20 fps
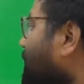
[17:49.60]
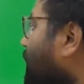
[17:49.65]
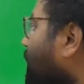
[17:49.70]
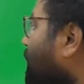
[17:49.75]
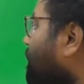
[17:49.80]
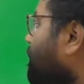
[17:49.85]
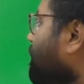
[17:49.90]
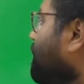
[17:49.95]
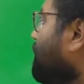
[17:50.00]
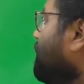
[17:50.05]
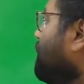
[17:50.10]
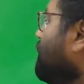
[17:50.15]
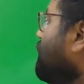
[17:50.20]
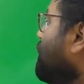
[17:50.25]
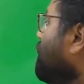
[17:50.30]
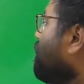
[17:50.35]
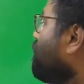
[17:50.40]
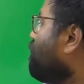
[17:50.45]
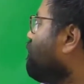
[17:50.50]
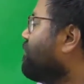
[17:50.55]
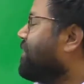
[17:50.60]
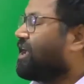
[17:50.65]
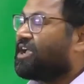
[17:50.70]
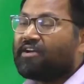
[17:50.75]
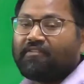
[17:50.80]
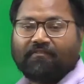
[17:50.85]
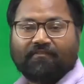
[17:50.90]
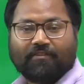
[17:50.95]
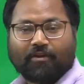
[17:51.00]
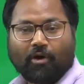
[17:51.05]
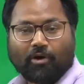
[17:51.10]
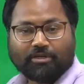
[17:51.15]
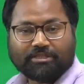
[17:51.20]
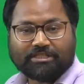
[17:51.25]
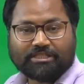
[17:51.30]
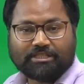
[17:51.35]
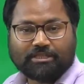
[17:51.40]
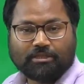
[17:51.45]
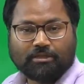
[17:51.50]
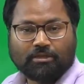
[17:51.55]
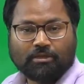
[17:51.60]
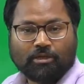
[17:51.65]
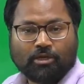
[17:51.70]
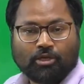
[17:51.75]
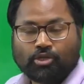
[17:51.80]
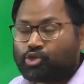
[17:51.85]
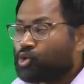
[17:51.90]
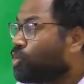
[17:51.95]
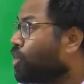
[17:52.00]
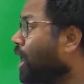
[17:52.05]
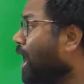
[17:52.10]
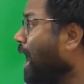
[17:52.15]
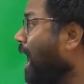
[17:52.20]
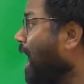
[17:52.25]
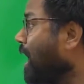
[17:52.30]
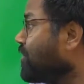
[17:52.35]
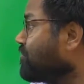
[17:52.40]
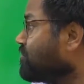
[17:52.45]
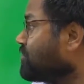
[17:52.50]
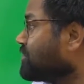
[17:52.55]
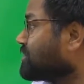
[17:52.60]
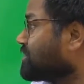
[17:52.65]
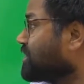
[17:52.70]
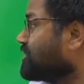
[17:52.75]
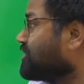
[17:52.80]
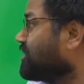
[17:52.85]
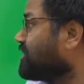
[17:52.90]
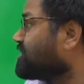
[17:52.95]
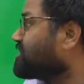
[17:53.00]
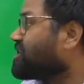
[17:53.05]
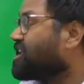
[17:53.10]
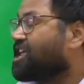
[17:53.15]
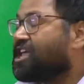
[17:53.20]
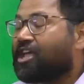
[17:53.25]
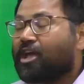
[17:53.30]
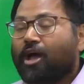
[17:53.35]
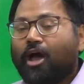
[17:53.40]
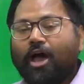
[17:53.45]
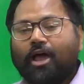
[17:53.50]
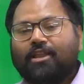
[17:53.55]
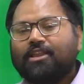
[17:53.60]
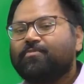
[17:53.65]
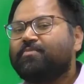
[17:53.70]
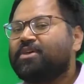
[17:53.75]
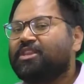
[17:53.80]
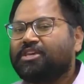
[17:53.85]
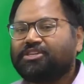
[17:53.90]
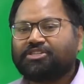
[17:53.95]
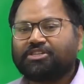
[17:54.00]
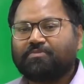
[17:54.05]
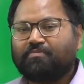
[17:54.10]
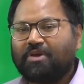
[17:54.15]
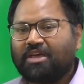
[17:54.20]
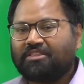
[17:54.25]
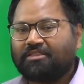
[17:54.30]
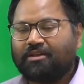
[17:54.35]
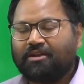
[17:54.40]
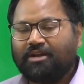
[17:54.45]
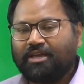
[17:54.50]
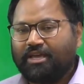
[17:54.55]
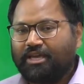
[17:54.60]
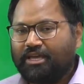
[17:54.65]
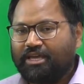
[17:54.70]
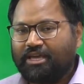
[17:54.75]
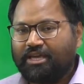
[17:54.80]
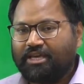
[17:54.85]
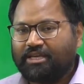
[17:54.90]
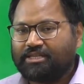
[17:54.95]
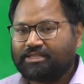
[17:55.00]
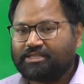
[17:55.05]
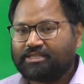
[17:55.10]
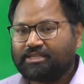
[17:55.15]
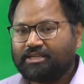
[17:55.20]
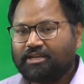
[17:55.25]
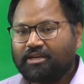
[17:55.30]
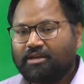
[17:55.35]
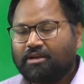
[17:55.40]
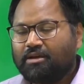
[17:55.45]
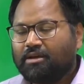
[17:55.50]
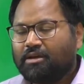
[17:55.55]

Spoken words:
have big flaws. So I would suggest elimination method is,